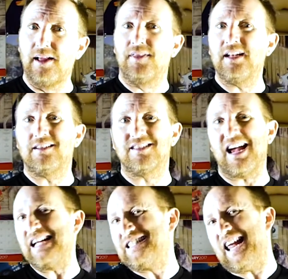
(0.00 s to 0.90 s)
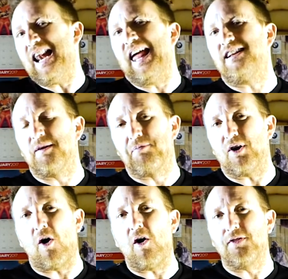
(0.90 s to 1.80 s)
that decides they like to put
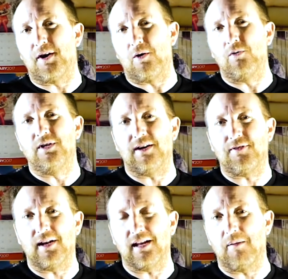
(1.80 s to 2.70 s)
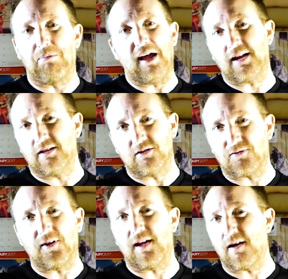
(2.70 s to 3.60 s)
all their own different little plugins
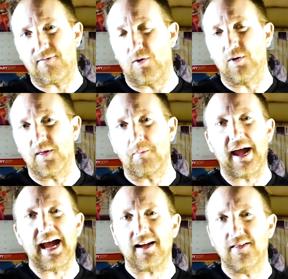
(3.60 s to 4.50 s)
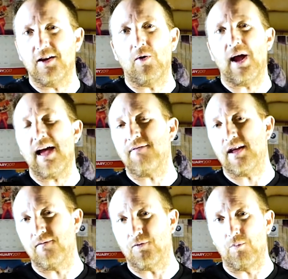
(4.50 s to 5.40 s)
for their phone in the back, and they don't have
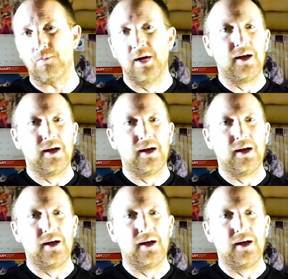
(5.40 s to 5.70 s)
headphone